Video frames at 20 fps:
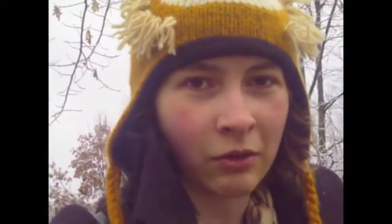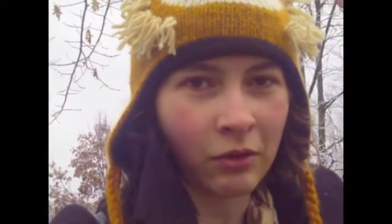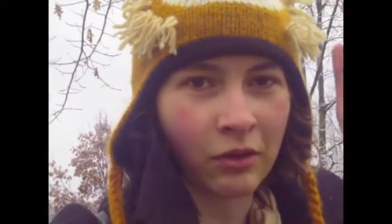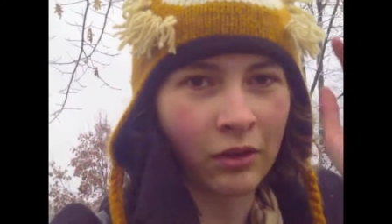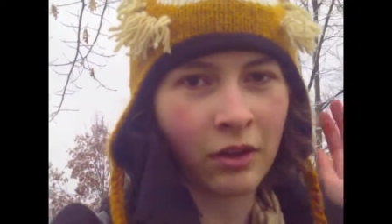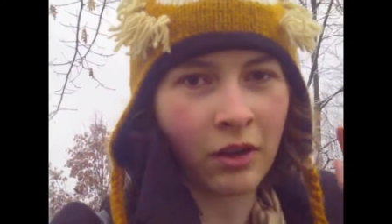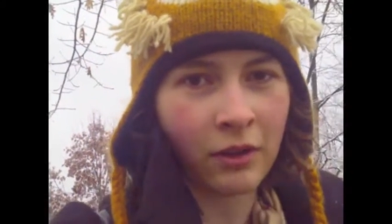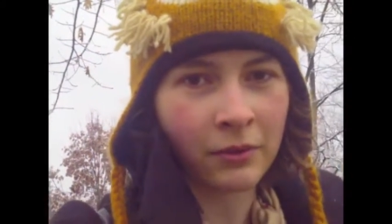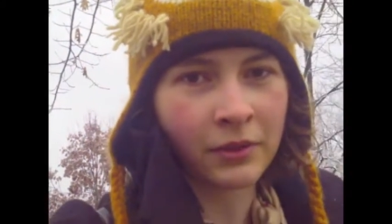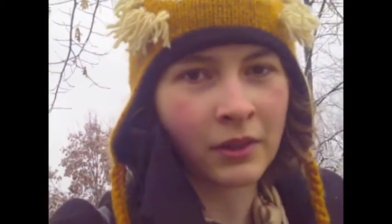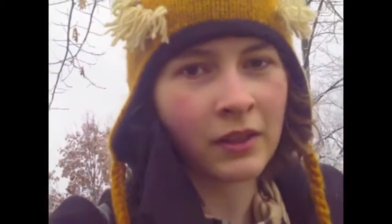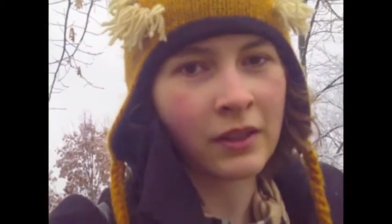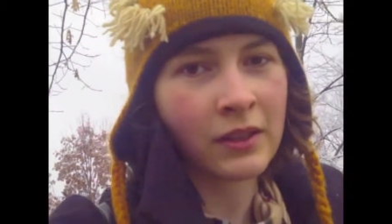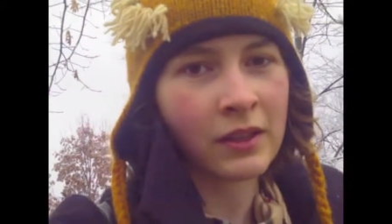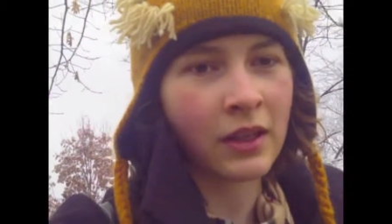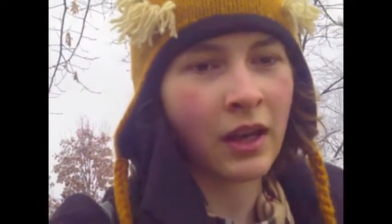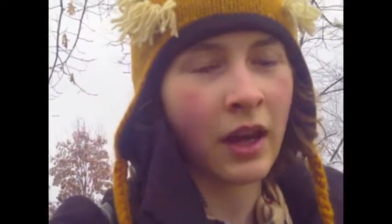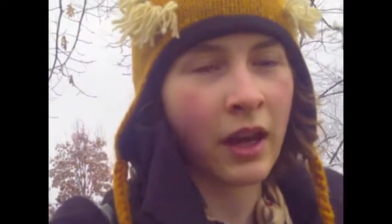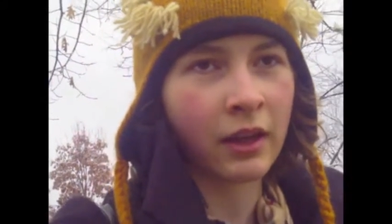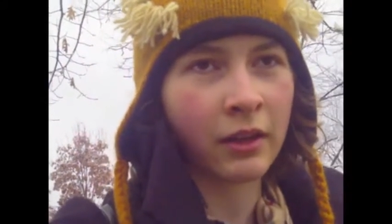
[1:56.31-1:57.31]
or off to the
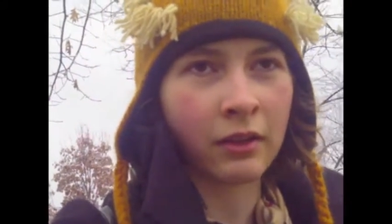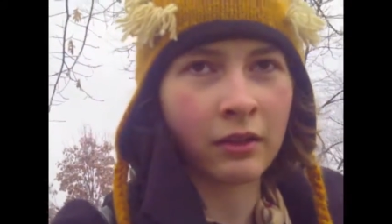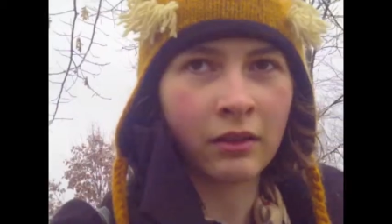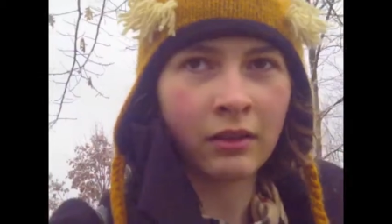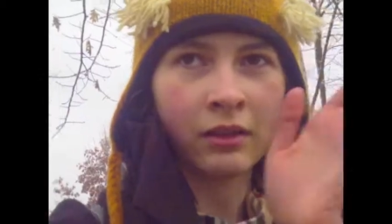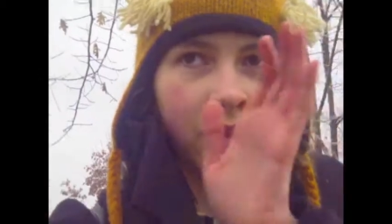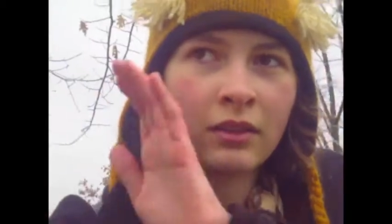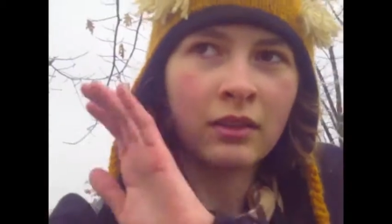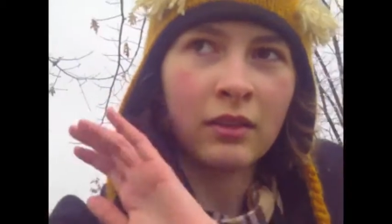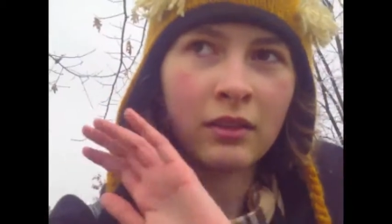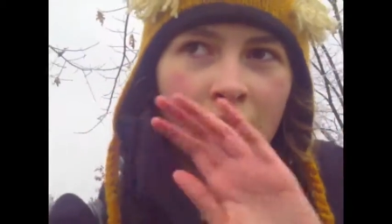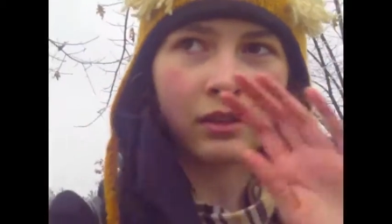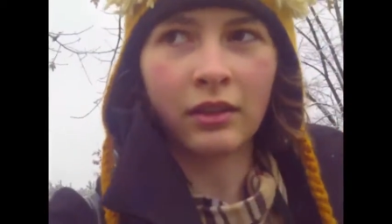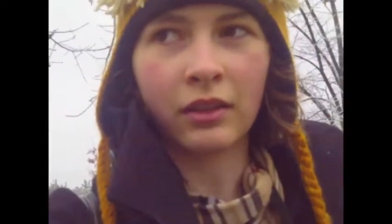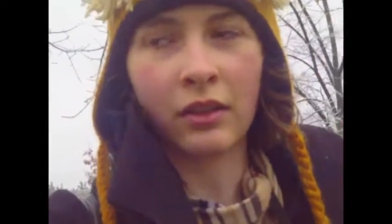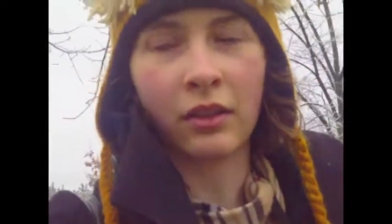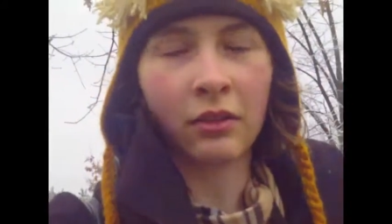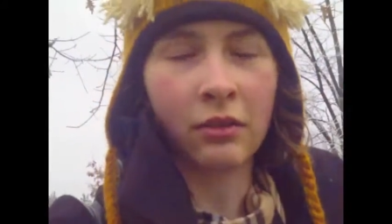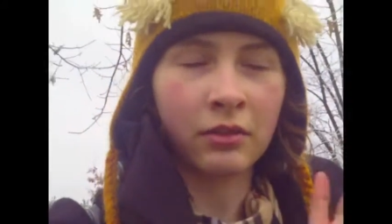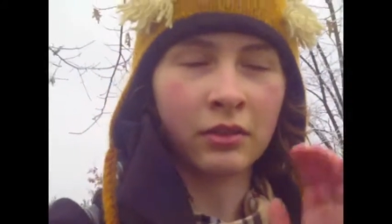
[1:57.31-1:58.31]
side, you
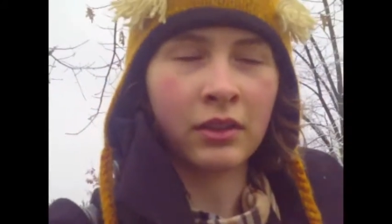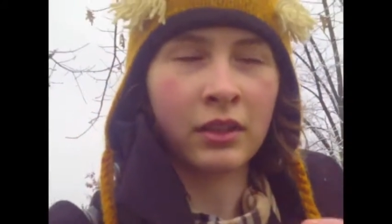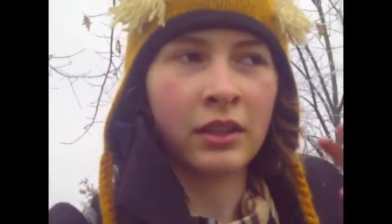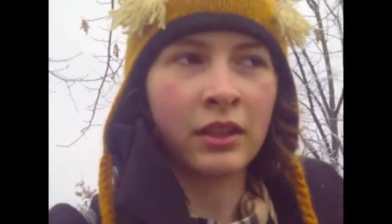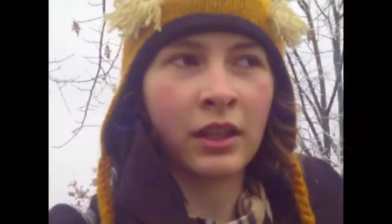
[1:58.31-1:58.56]
know, in